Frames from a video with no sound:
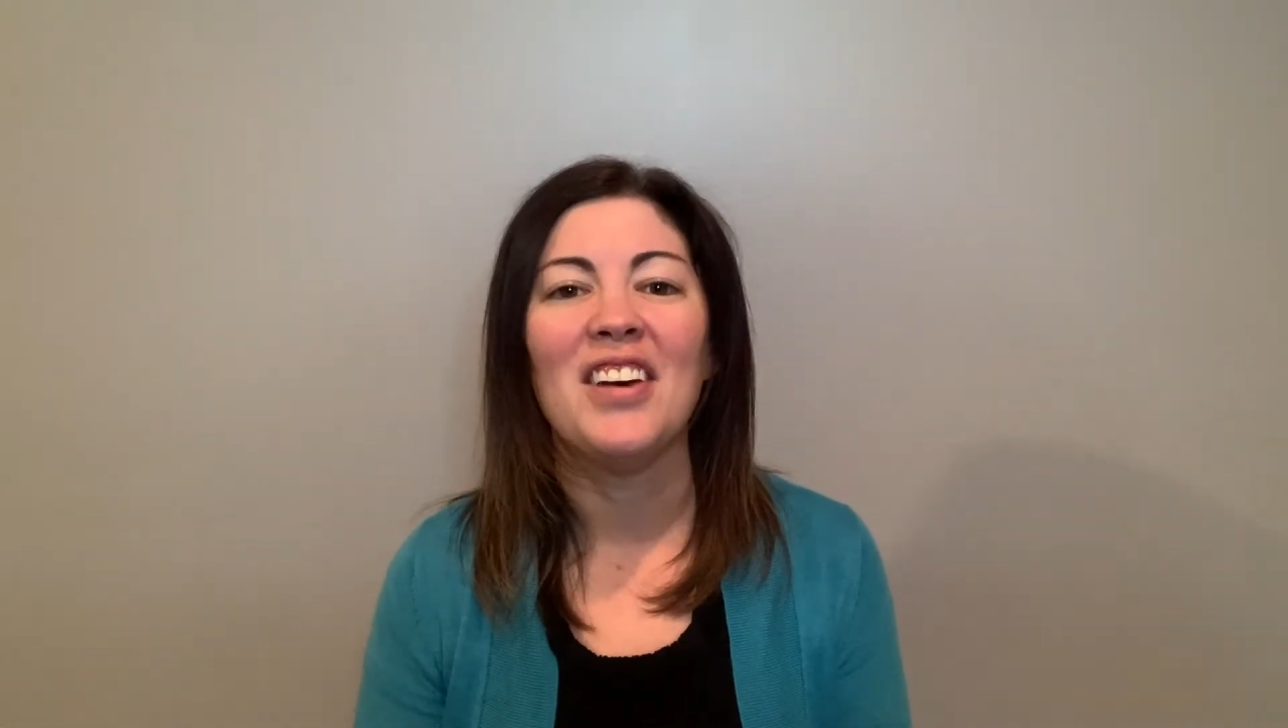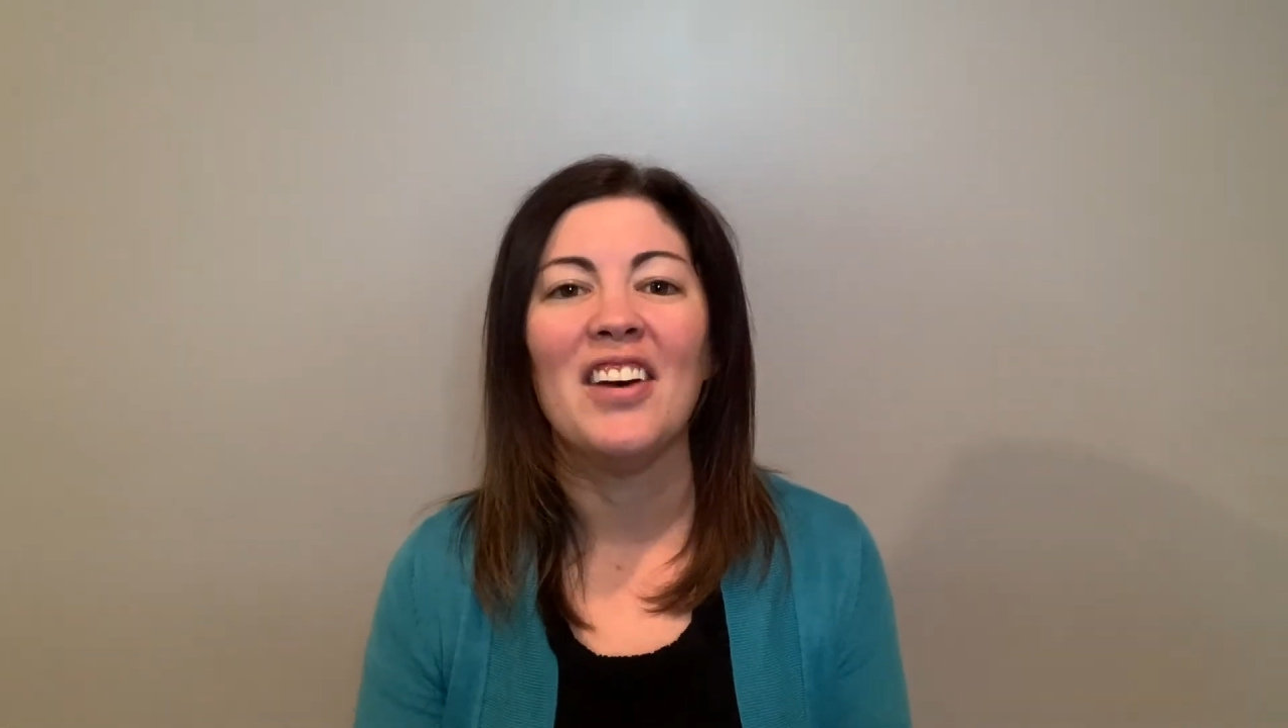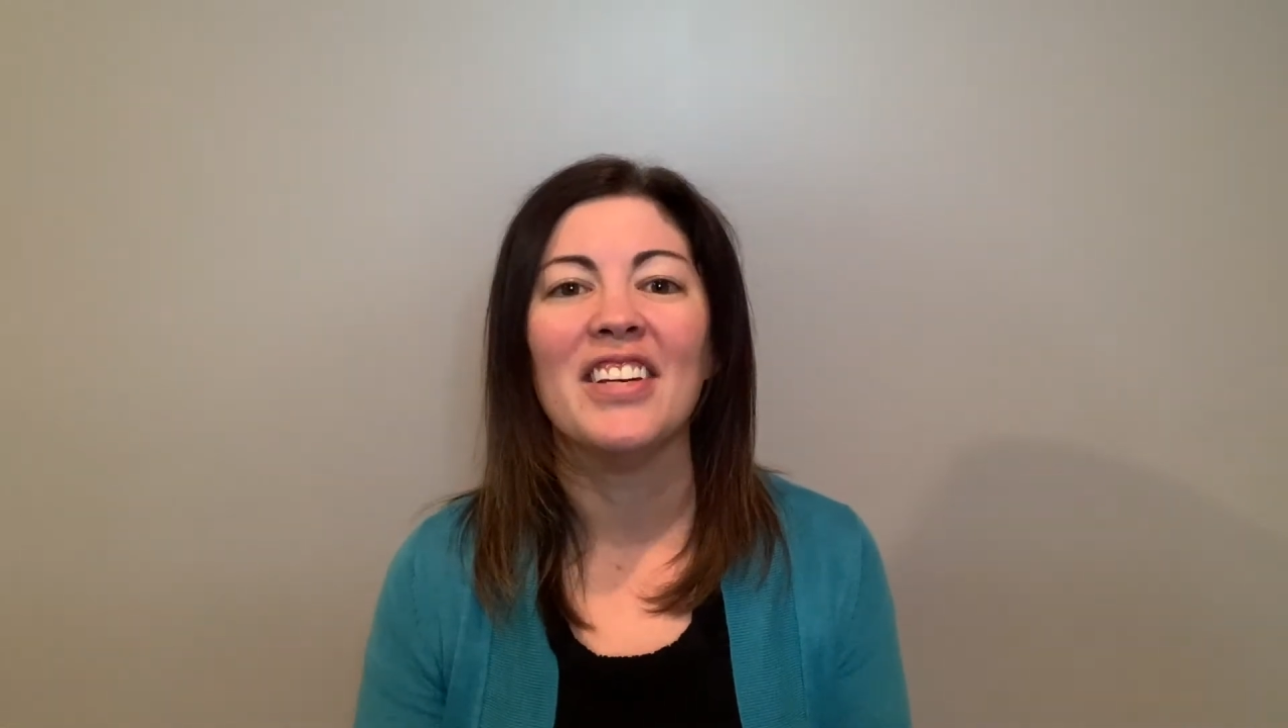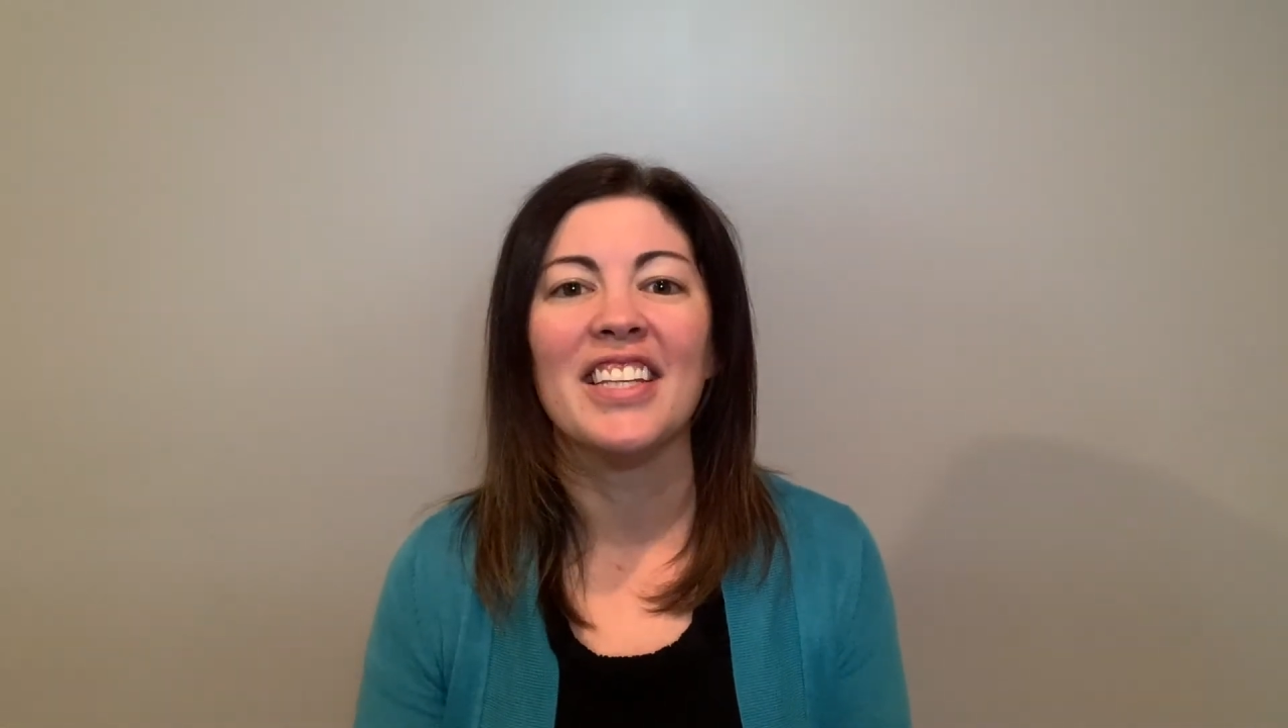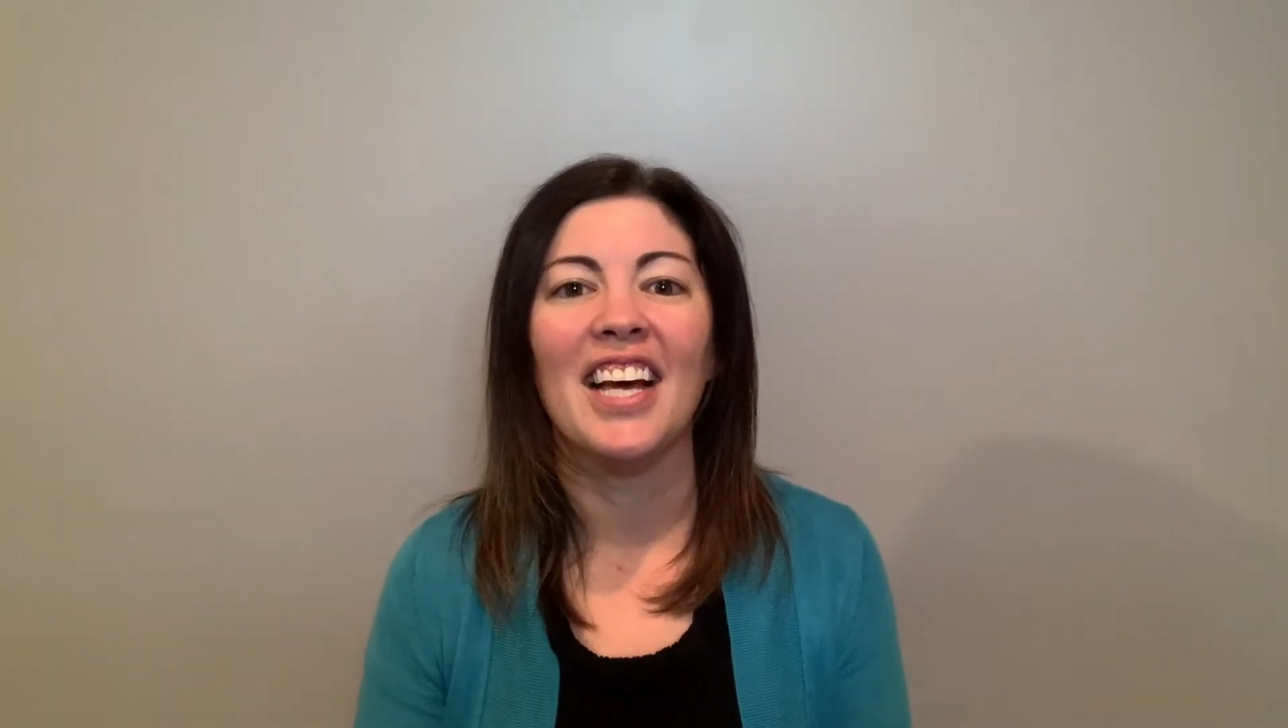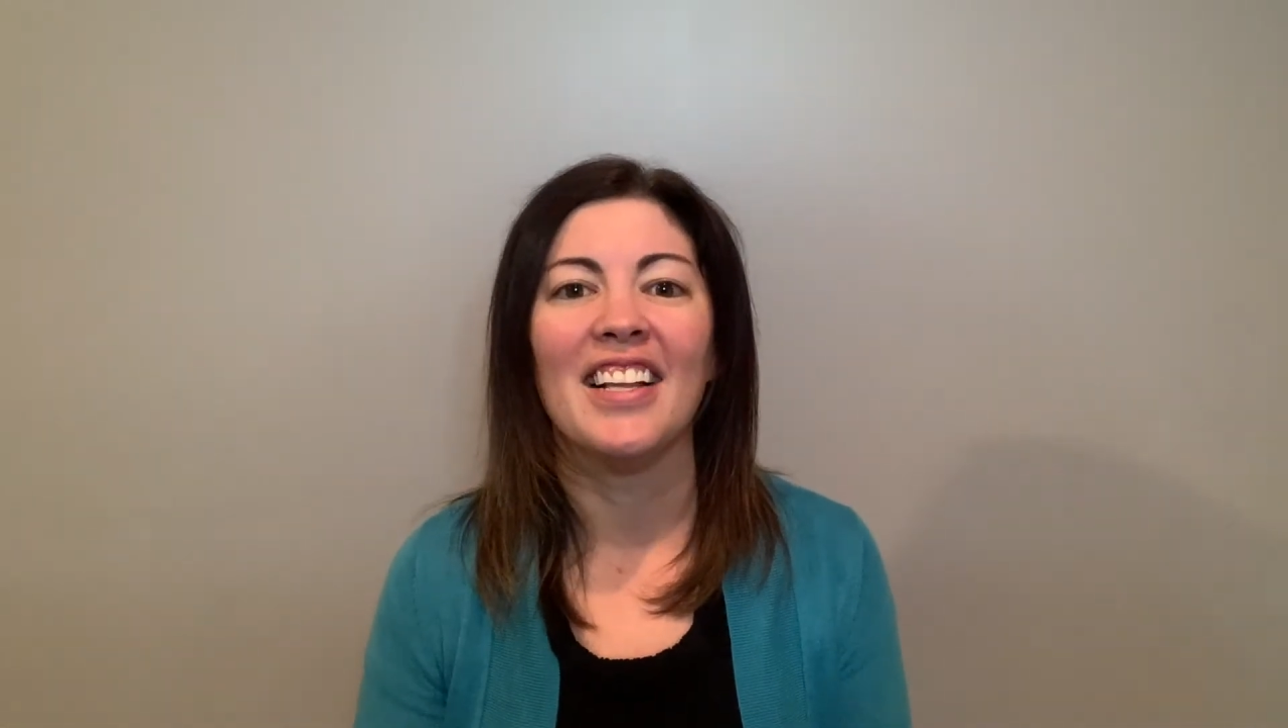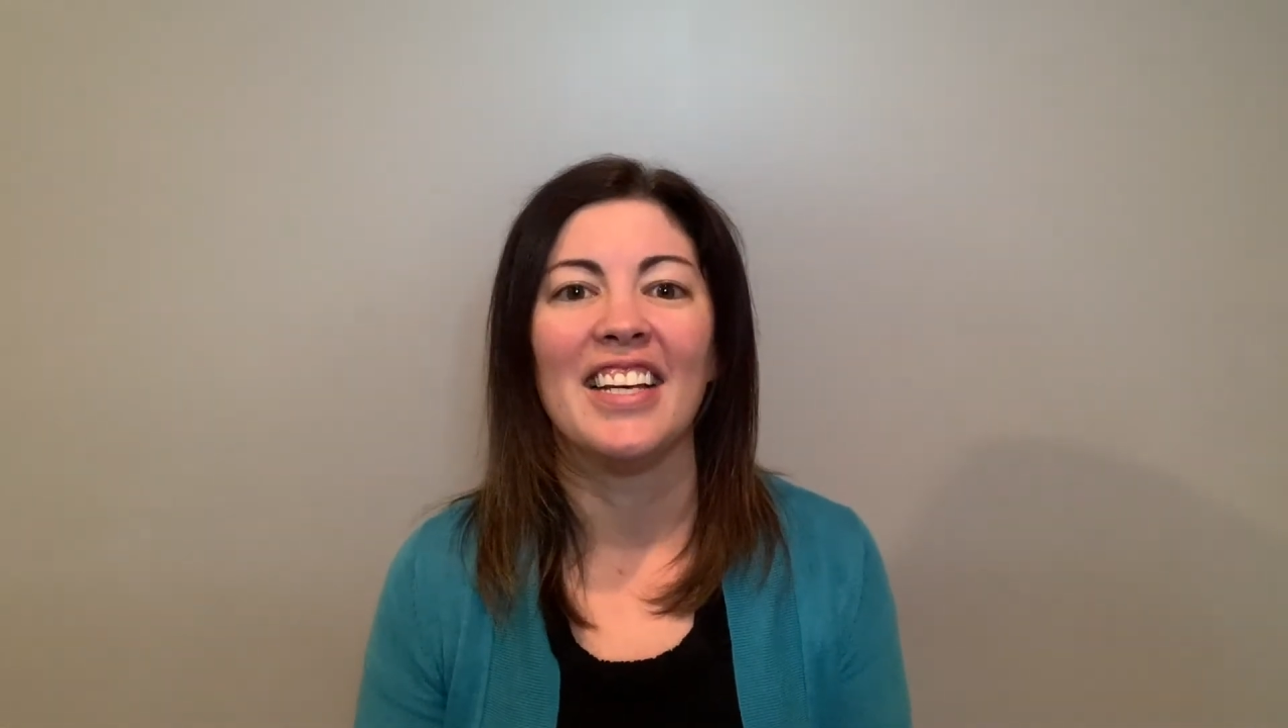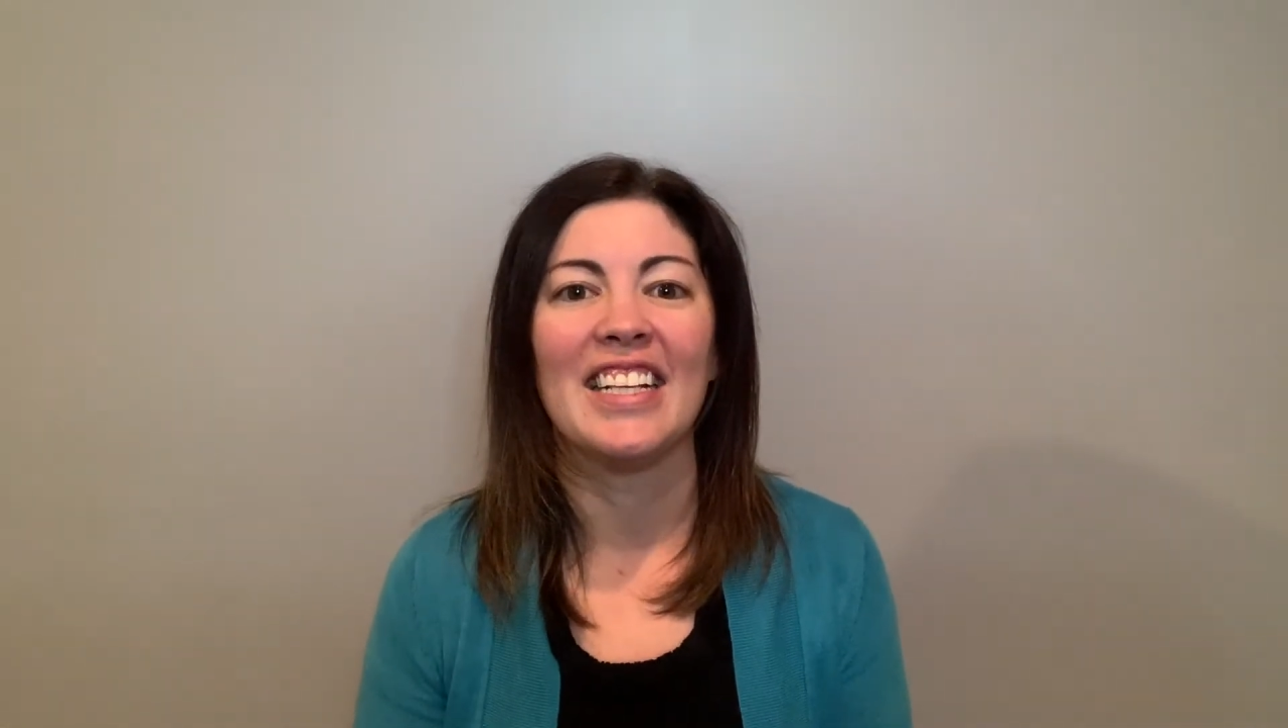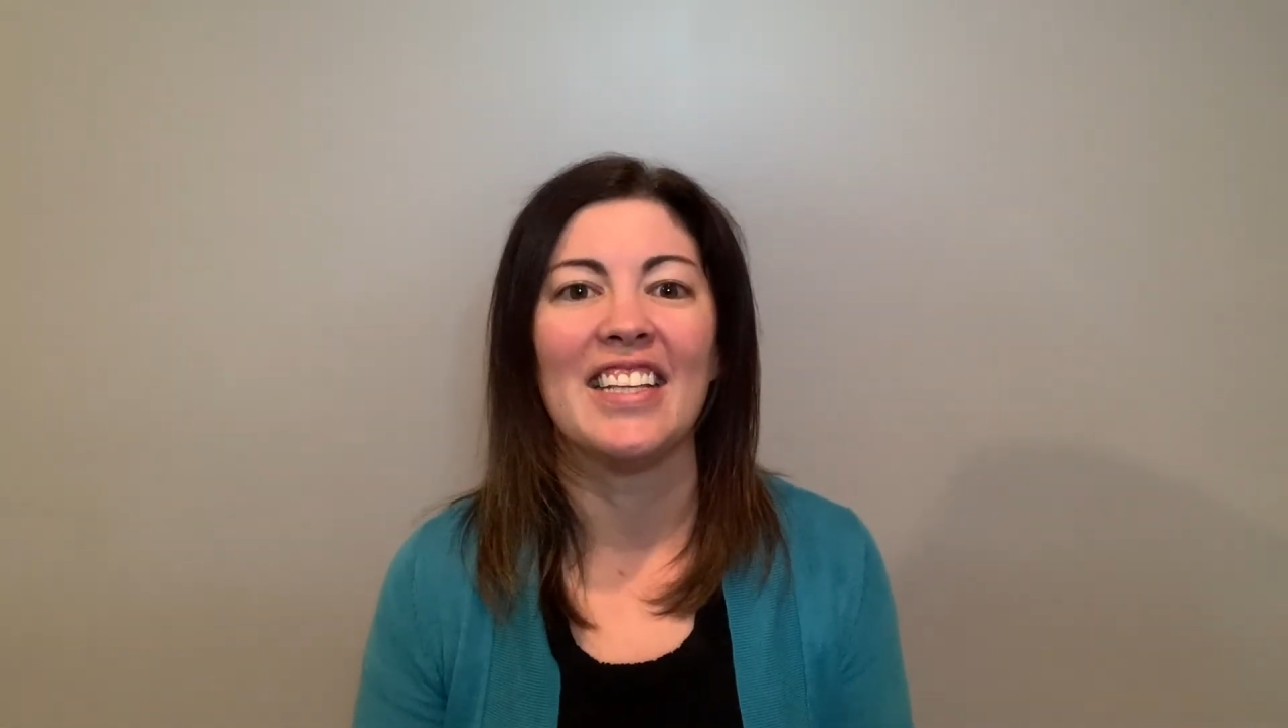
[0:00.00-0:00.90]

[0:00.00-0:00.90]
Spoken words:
having that like